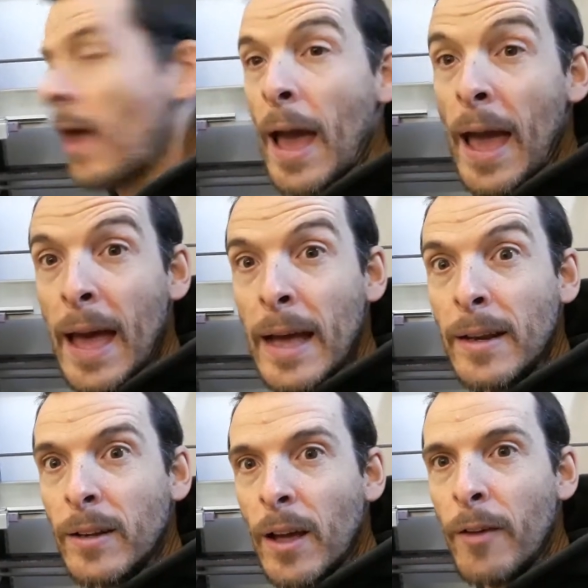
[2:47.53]

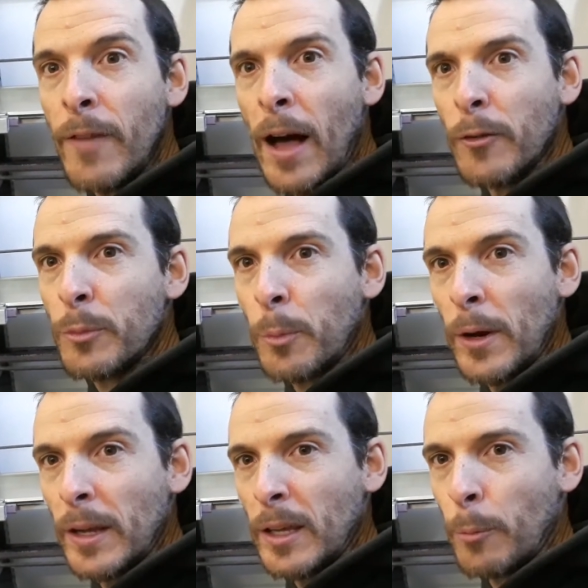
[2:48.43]
And a valve spring, you